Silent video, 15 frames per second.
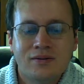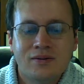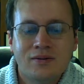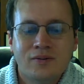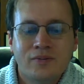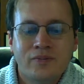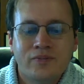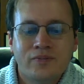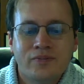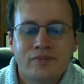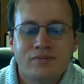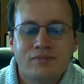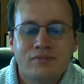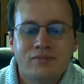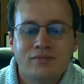
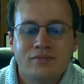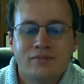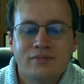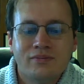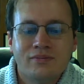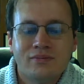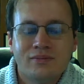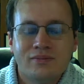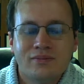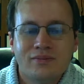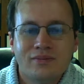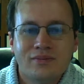(silence)